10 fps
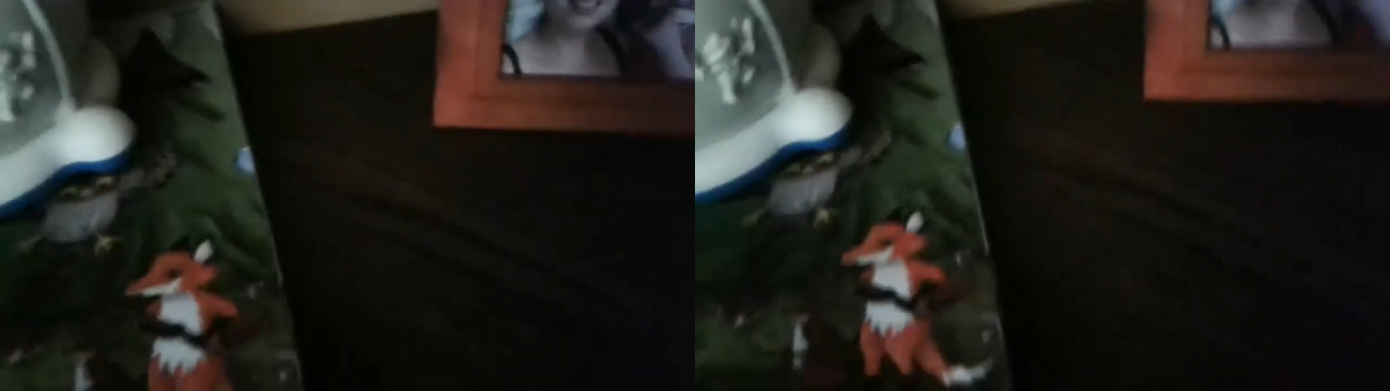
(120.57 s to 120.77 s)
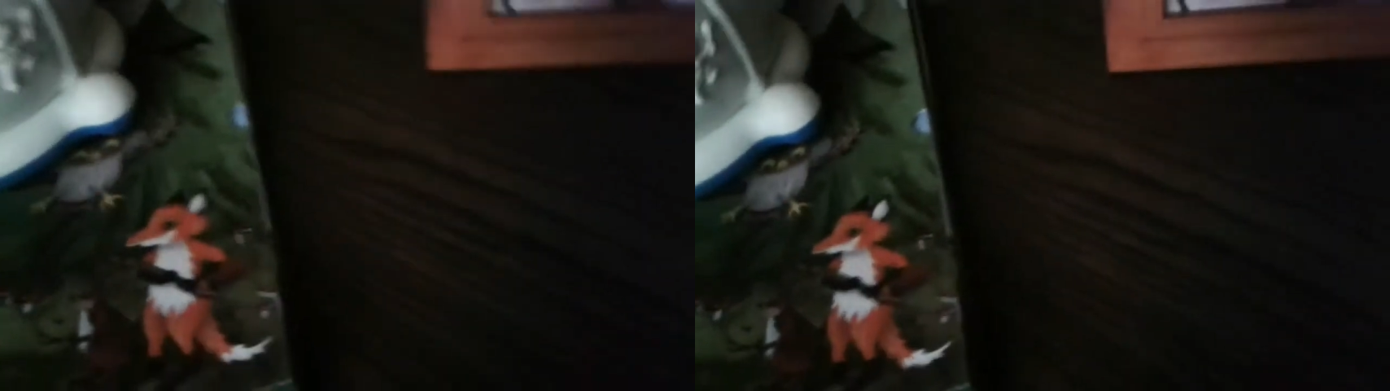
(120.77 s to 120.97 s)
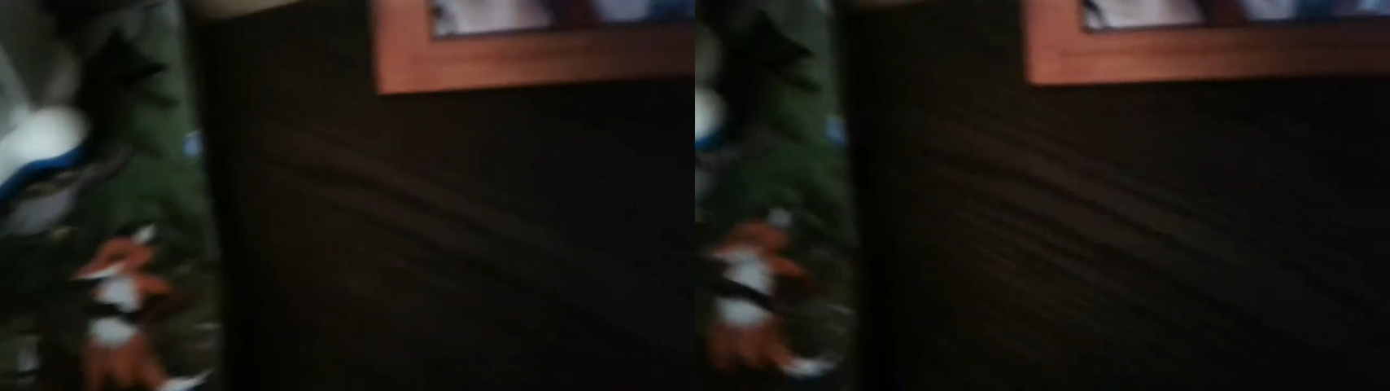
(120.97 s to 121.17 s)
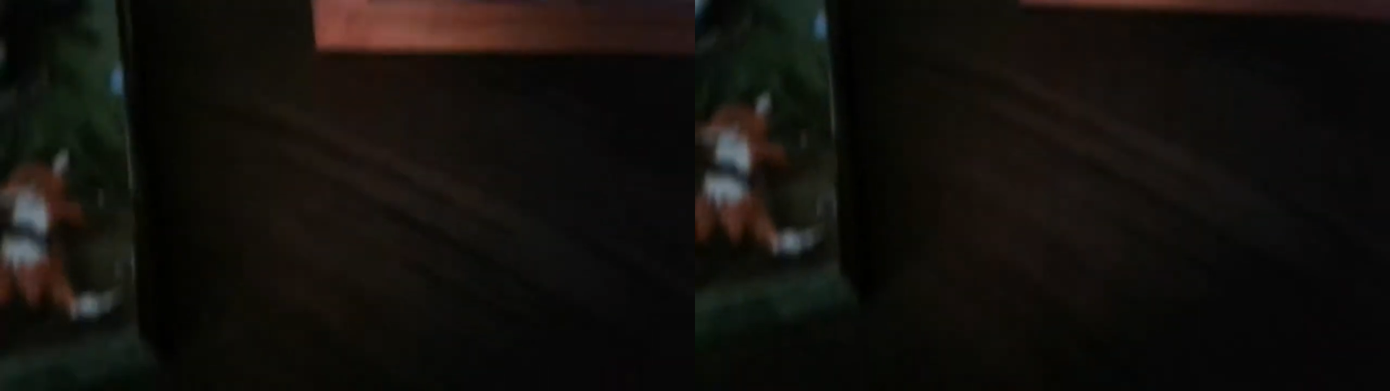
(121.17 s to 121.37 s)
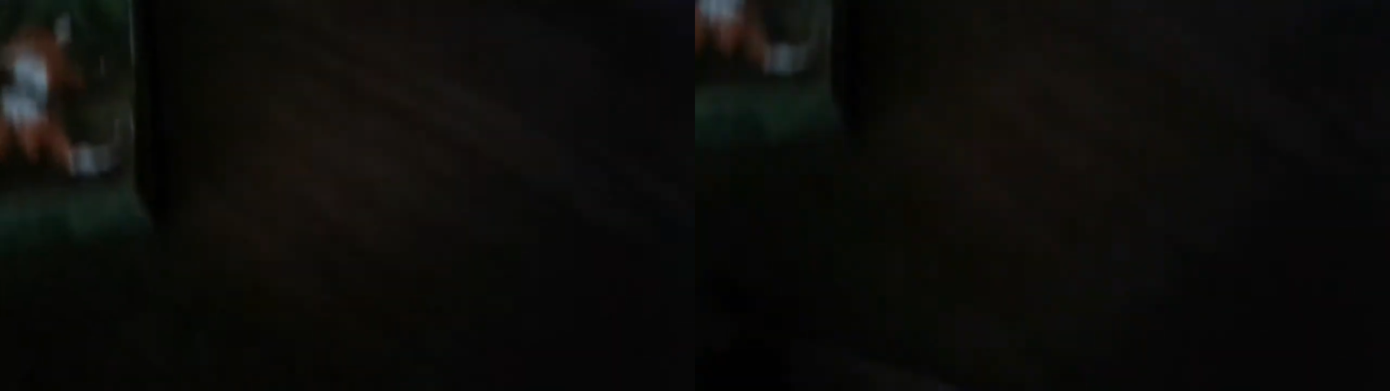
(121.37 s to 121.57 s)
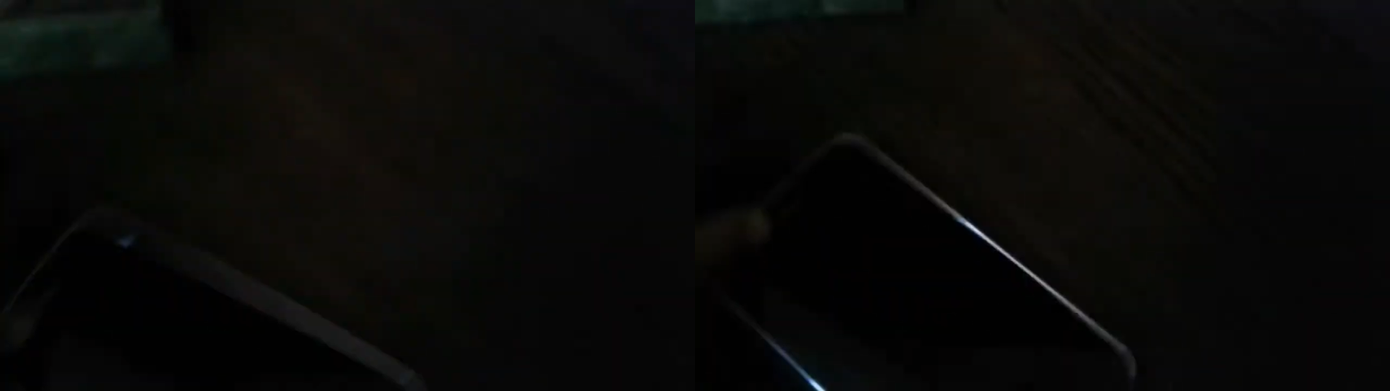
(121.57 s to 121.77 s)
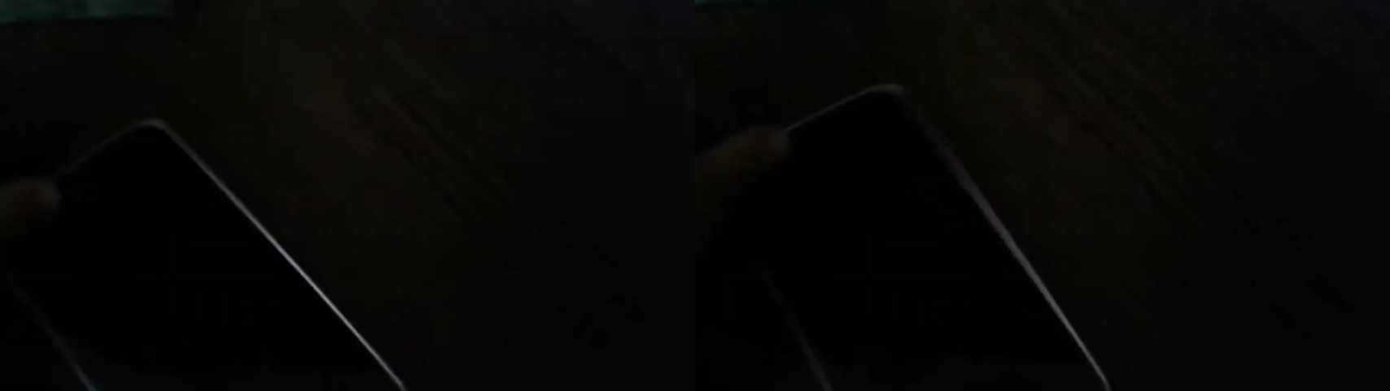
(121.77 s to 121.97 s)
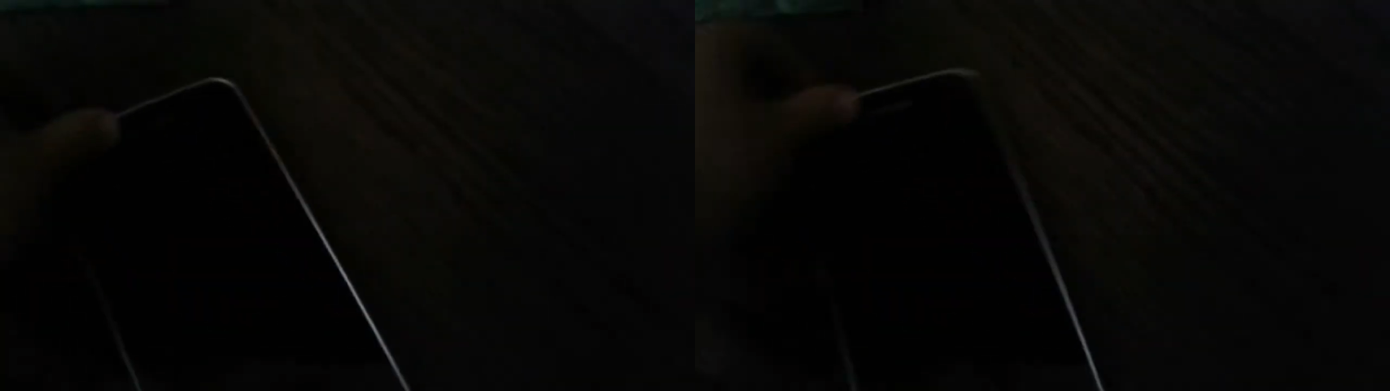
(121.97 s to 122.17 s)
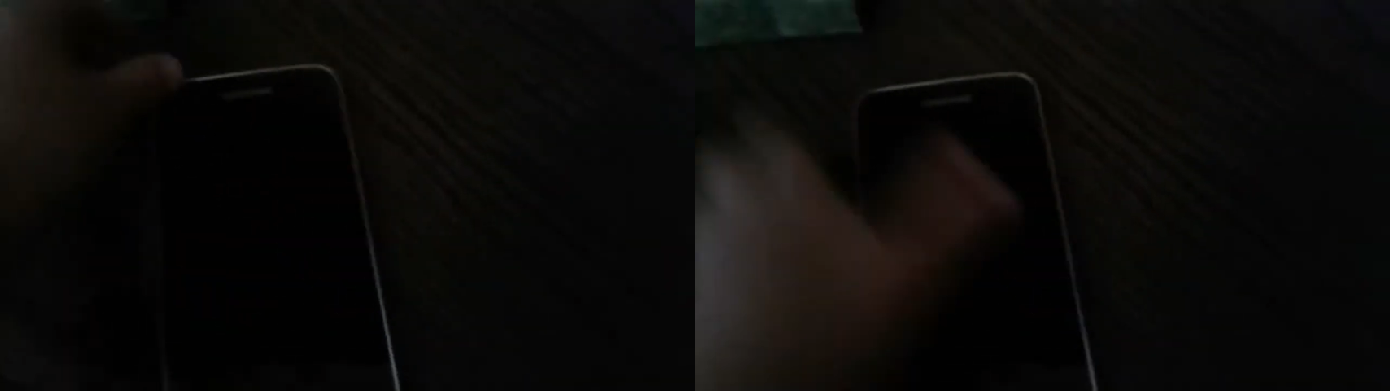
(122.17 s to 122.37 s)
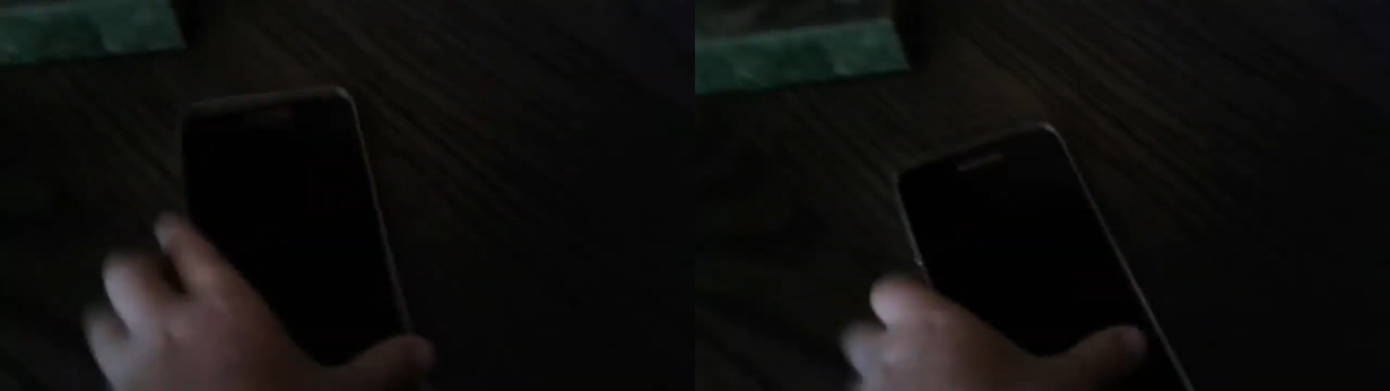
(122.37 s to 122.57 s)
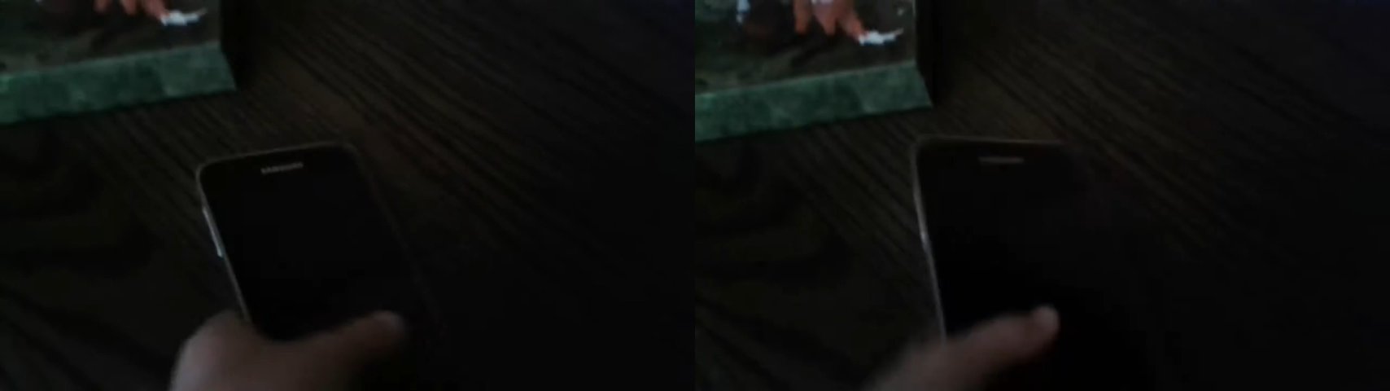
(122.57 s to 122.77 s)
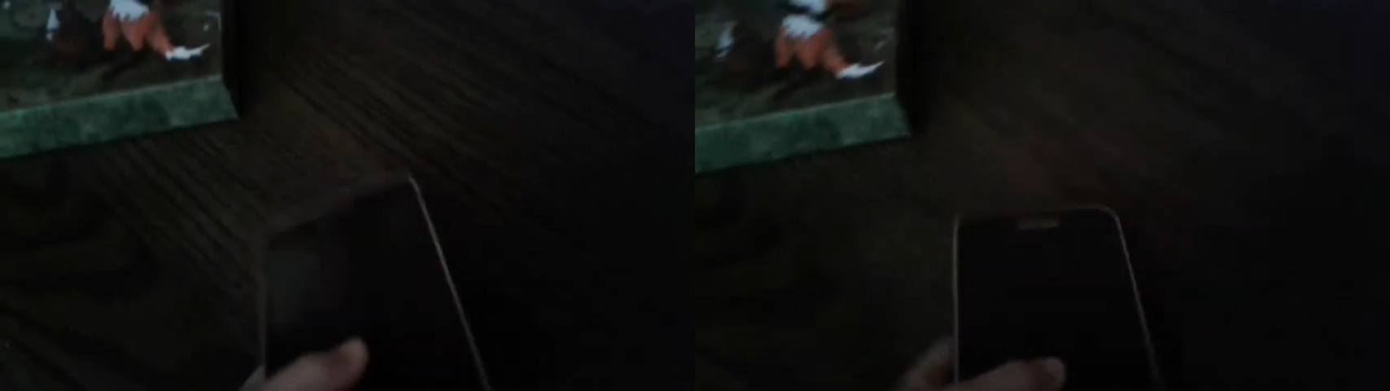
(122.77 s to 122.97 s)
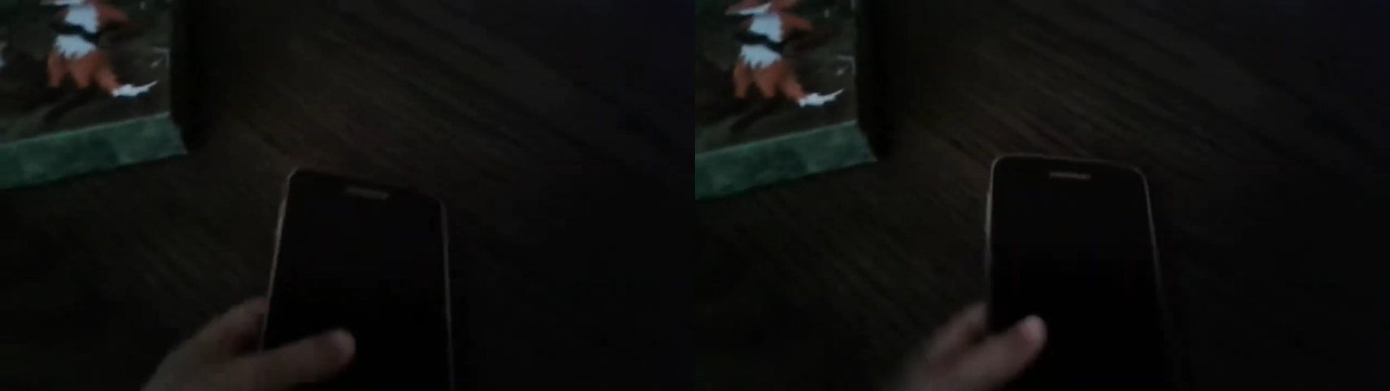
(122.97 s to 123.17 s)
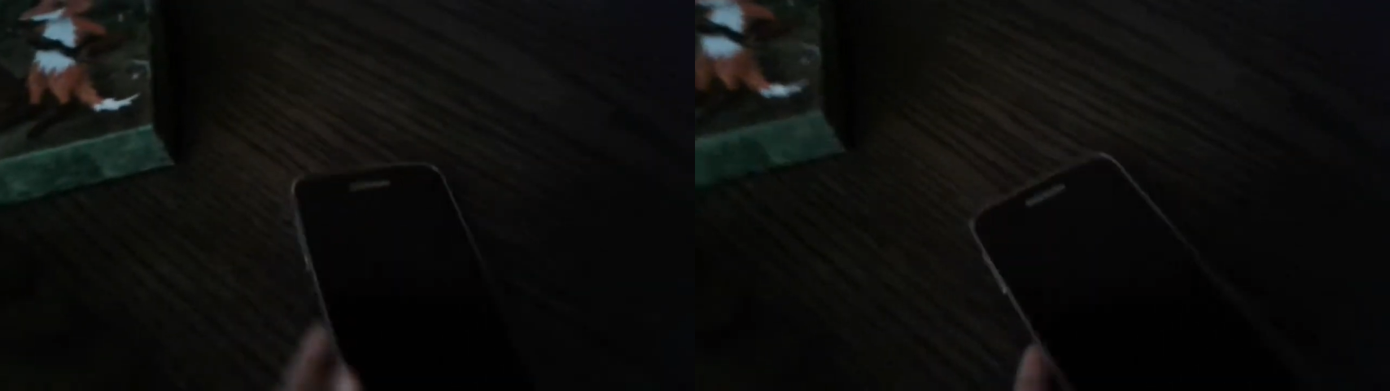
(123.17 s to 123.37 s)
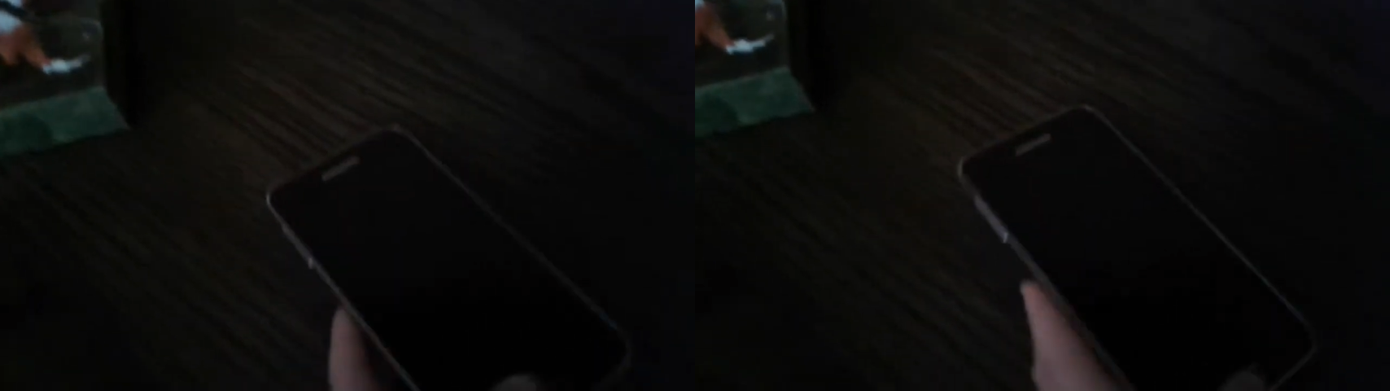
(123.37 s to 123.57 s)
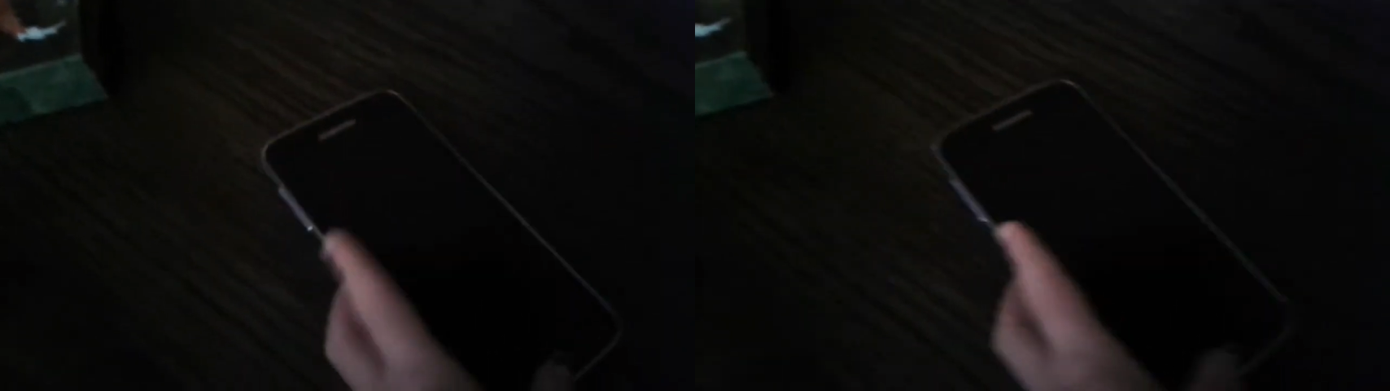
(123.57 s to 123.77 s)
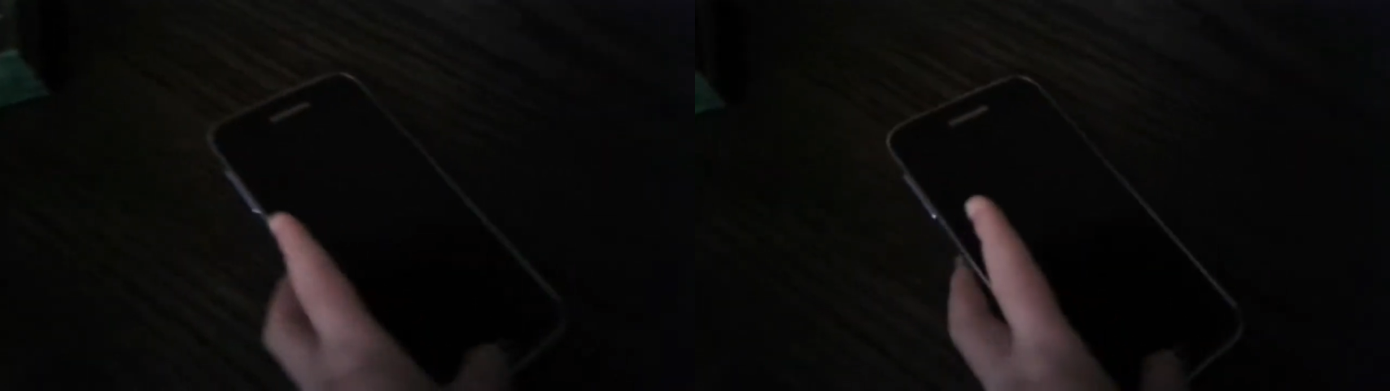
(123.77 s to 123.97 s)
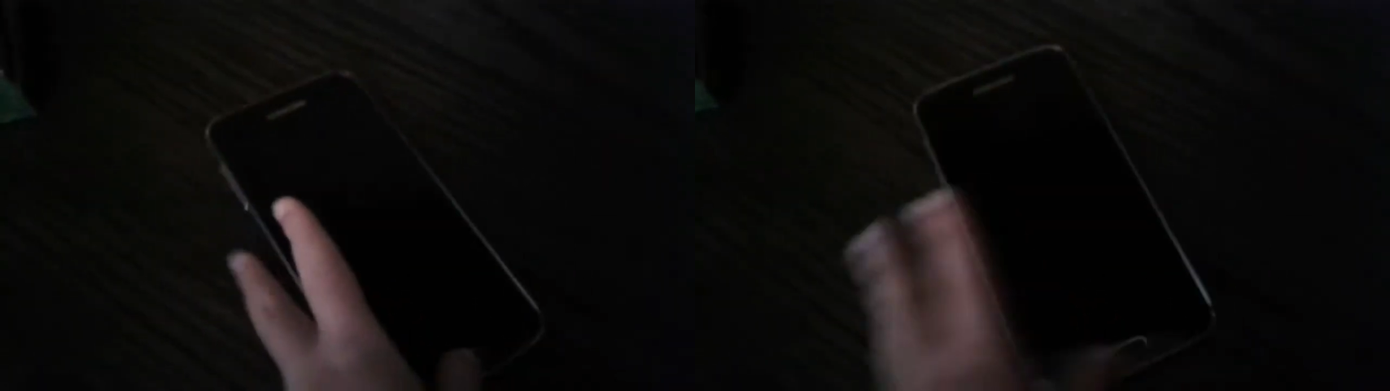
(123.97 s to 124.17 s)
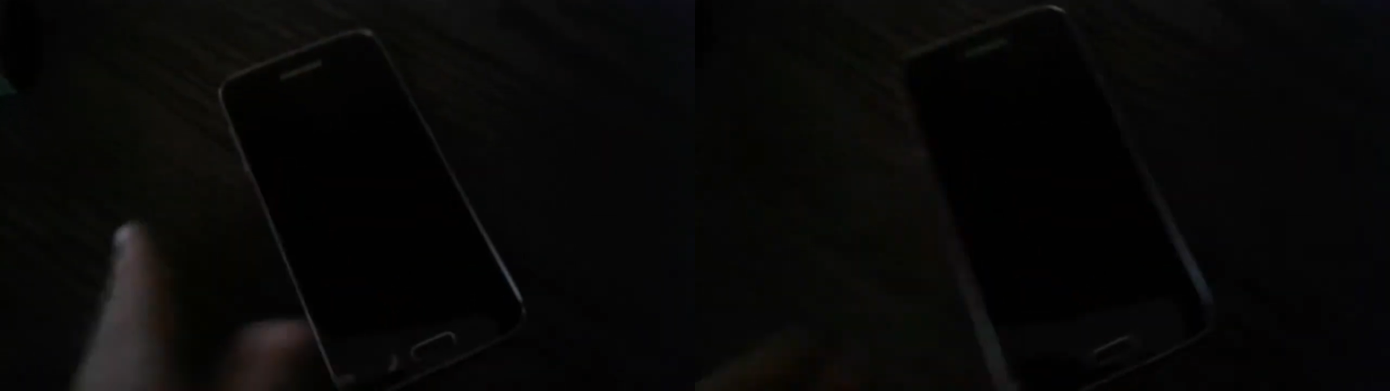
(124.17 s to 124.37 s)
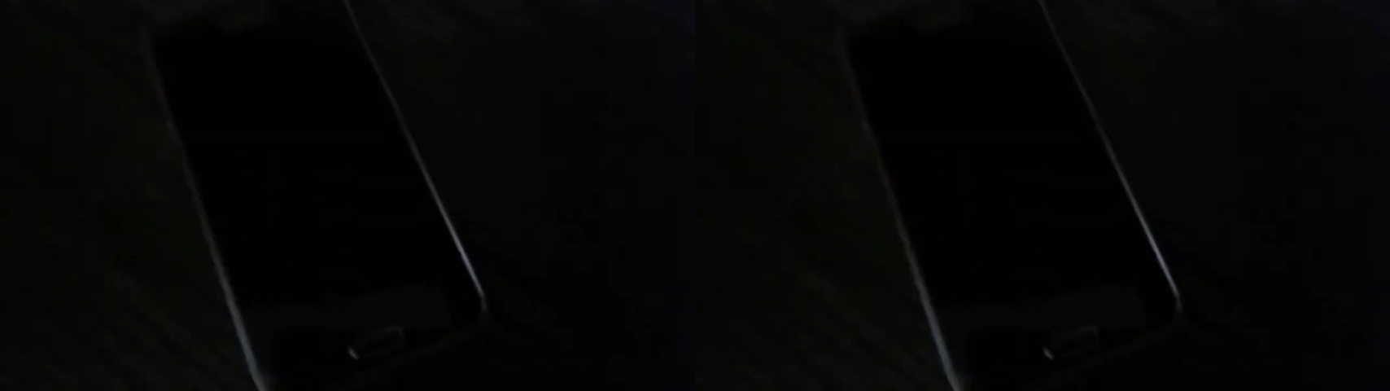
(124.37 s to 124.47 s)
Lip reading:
[unreadable: no face in view]